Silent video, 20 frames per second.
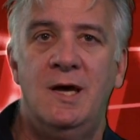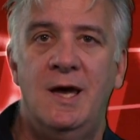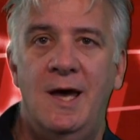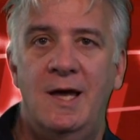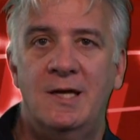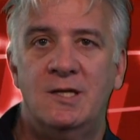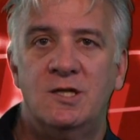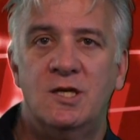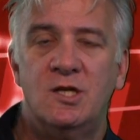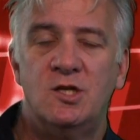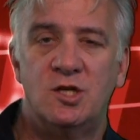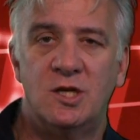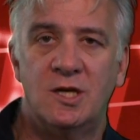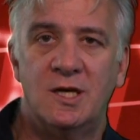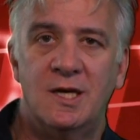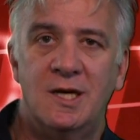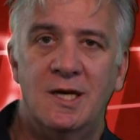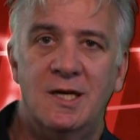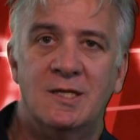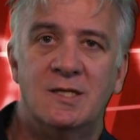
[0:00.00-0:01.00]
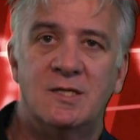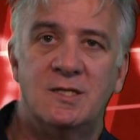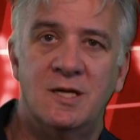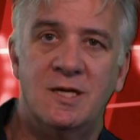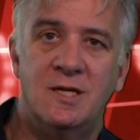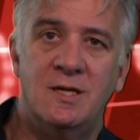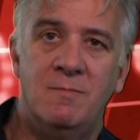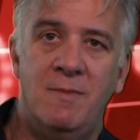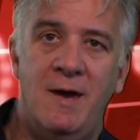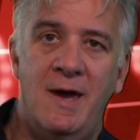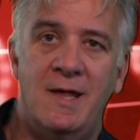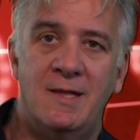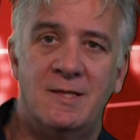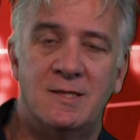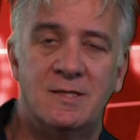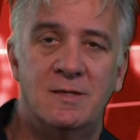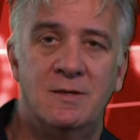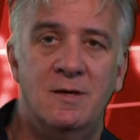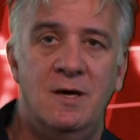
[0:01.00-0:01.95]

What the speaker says: and teaching in Senior Maths.